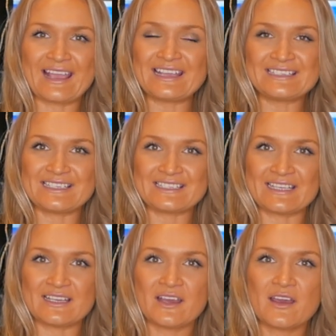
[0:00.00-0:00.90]
ACT.
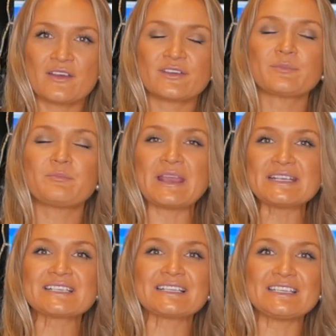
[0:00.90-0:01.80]
They're
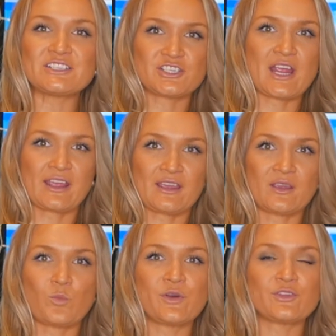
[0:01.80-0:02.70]
basically
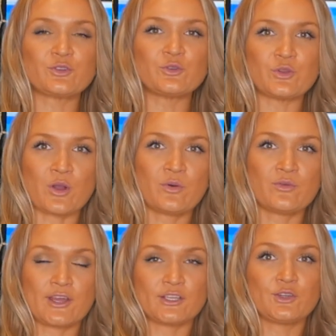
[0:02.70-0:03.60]
checking whether you know
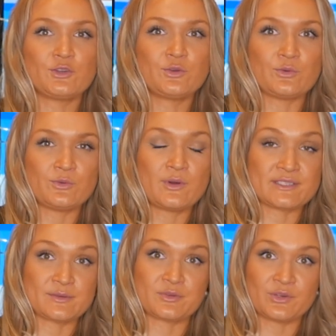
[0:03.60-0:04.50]
that who as
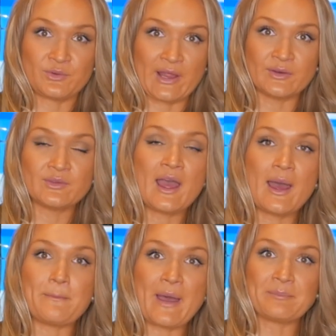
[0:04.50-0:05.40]
a pronoun
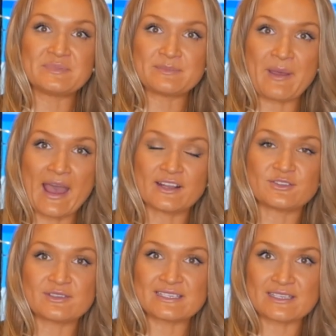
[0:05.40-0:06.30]
maps back
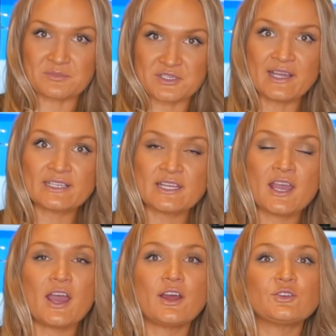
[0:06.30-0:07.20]
to the subject
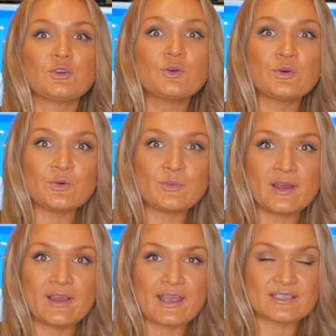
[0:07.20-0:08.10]
and whom
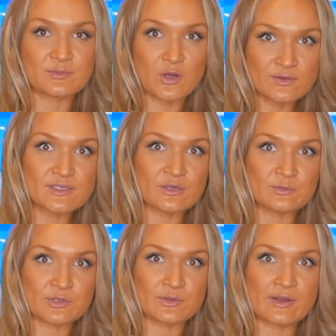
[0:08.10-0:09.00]
as a, also a
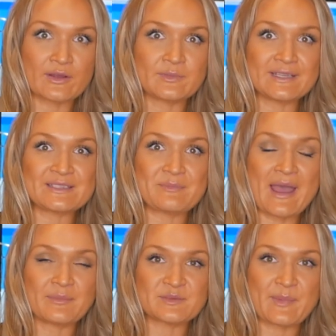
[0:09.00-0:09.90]
pronoun, but it
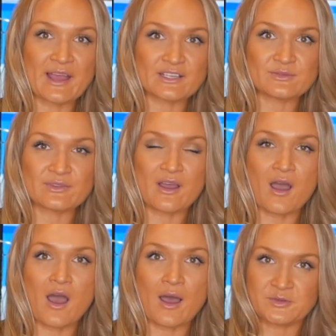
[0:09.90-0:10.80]
maps back to the
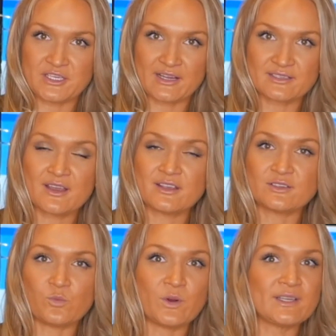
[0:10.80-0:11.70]
object. So
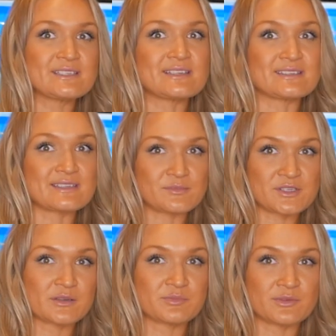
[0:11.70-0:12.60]
one is a
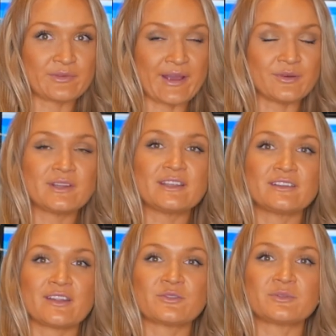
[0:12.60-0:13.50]
subject pronoun and
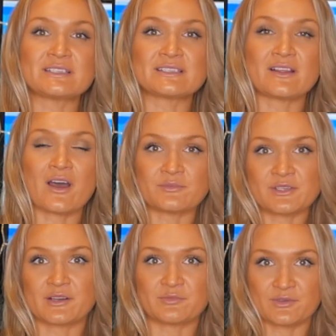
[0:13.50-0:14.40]
another one is an
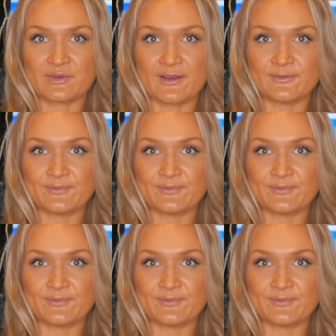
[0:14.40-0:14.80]
object pronoun.